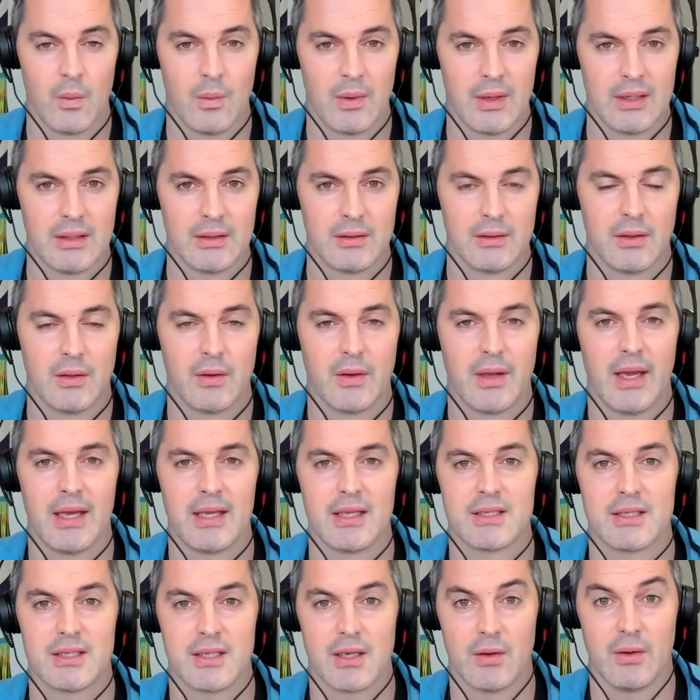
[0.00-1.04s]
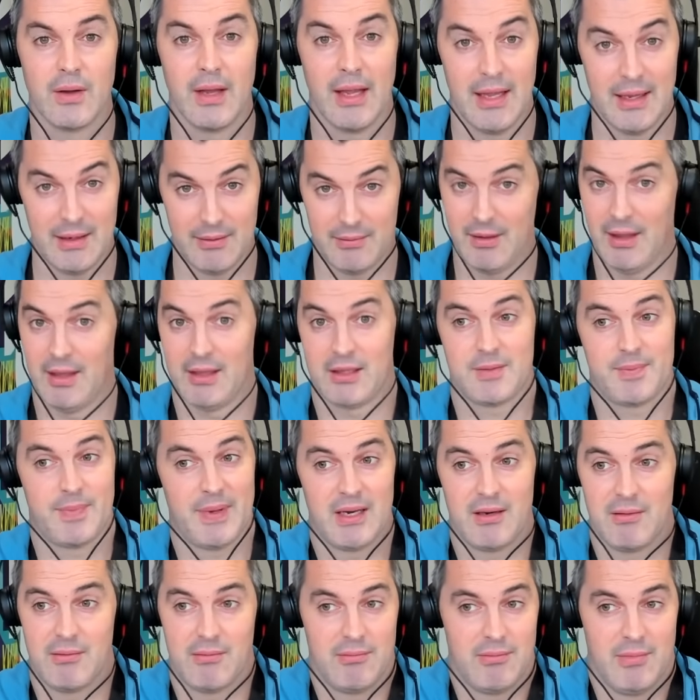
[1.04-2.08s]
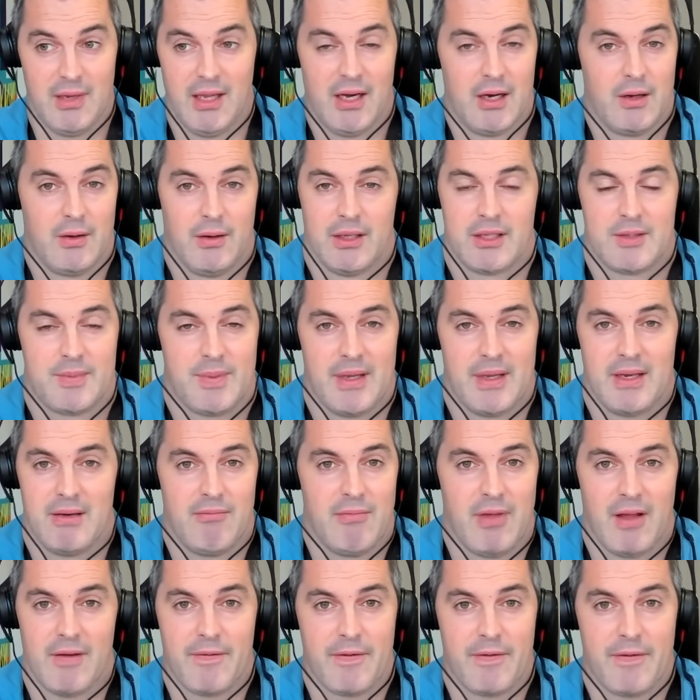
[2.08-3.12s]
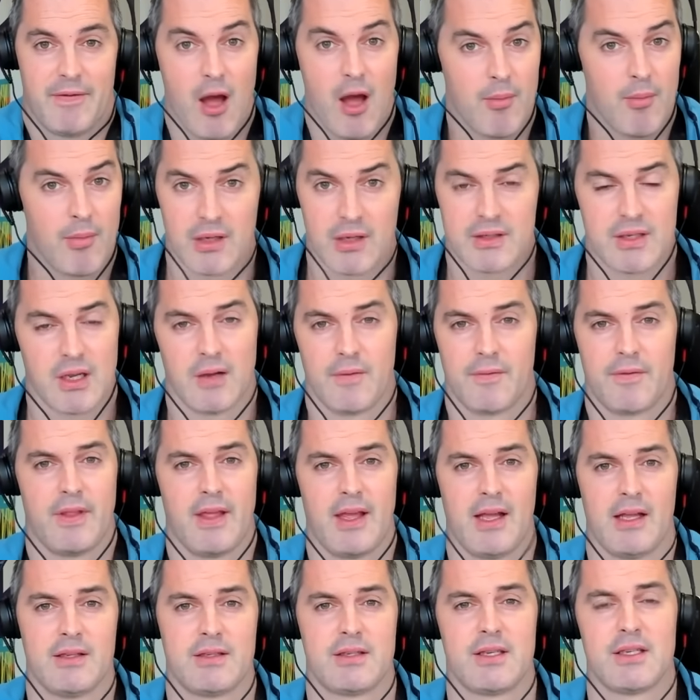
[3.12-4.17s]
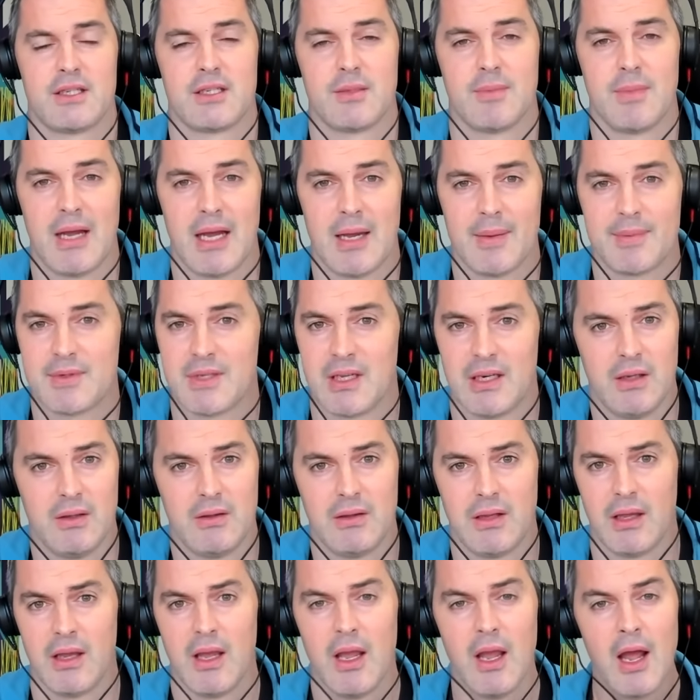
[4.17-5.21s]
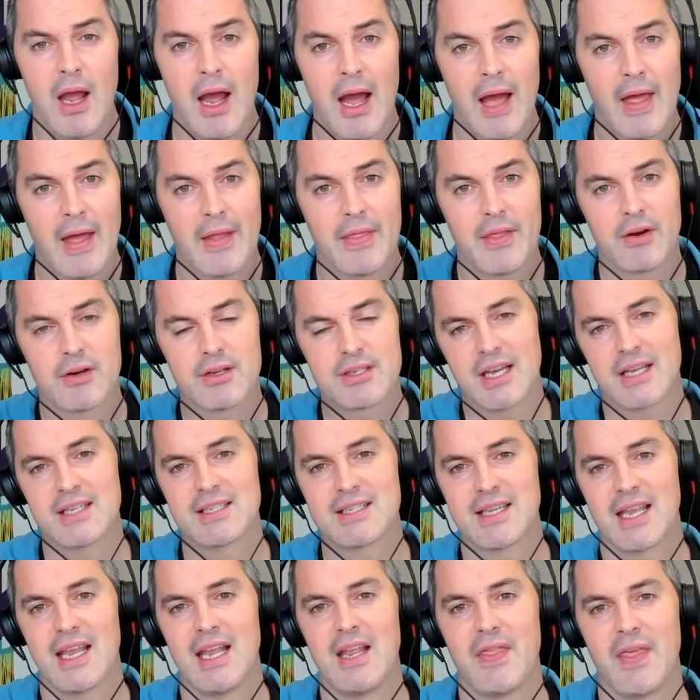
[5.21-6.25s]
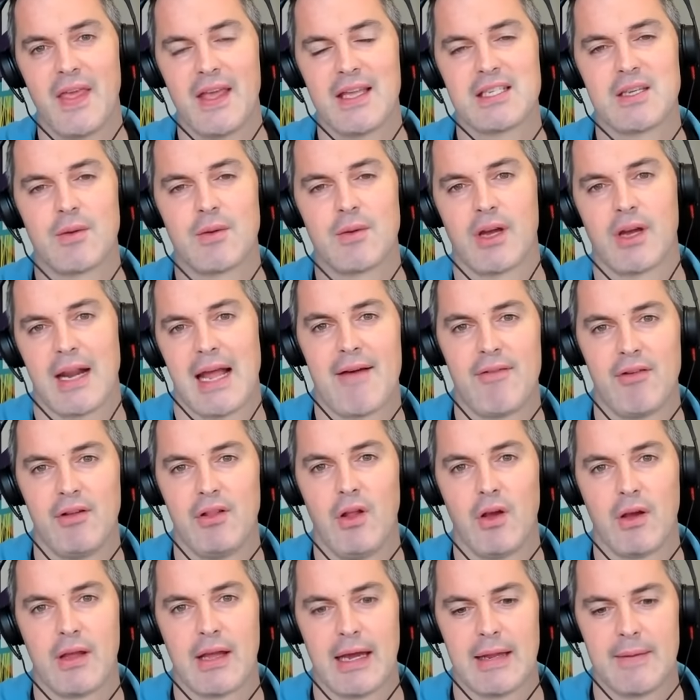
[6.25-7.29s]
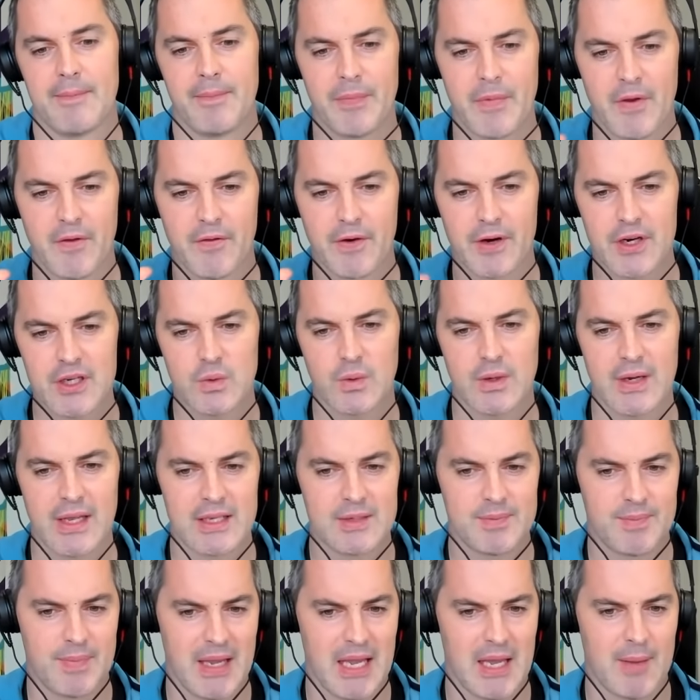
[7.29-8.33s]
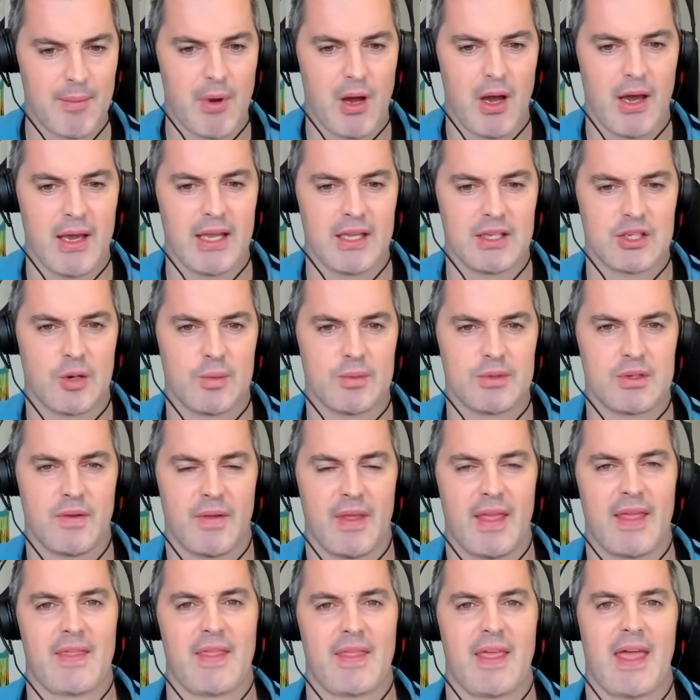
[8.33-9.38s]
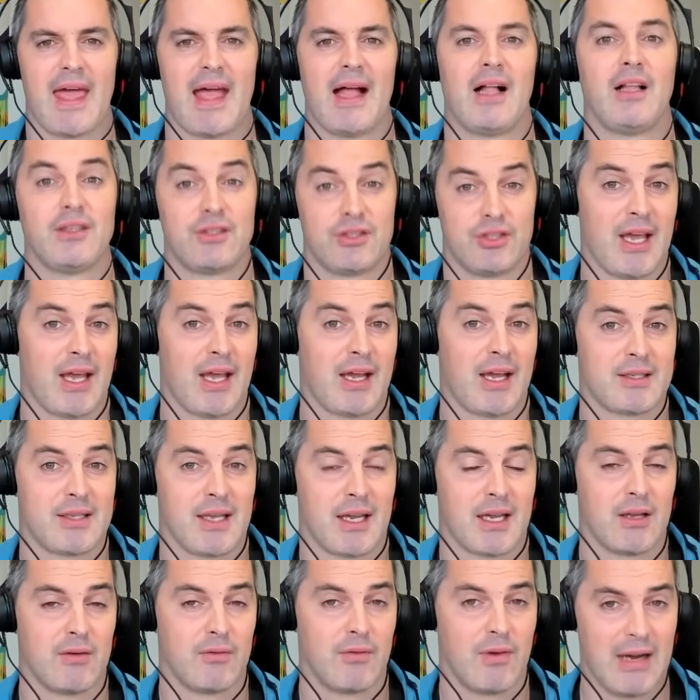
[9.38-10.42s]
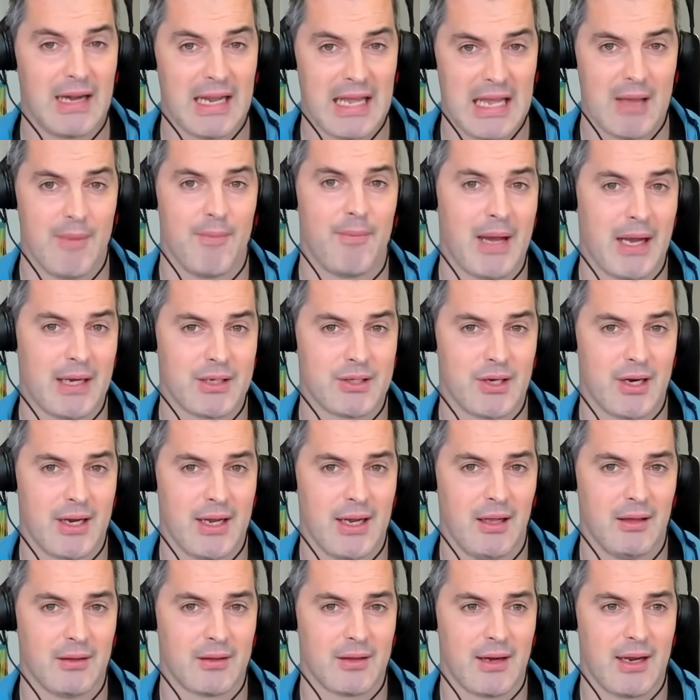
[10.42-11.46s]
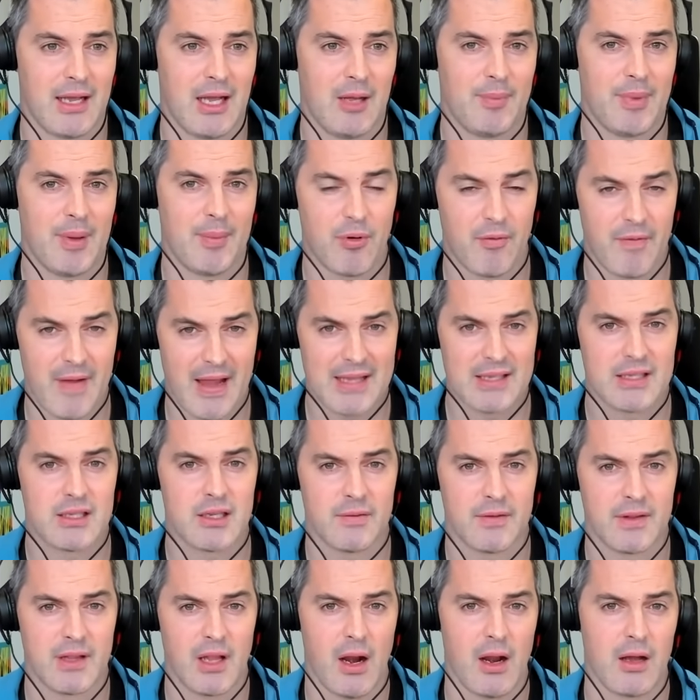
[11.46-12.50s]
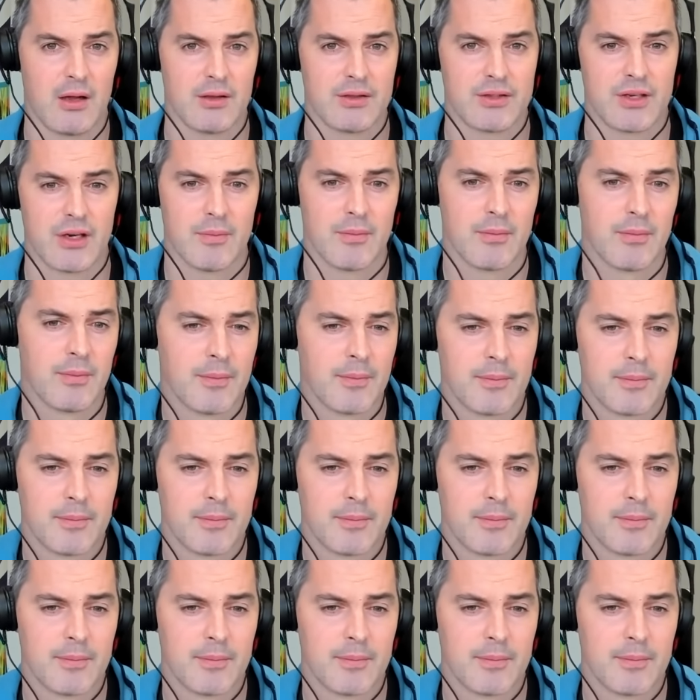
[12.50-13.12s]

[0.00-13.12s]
Wow. Okay. So it, it's been, you know, it's been a phenomenal time for the health system. Absolutely. And there are six key things that we're going to have a look at. The first one is BMI in terms of the, the health checks that can really impact your health and help be preventative in the long term.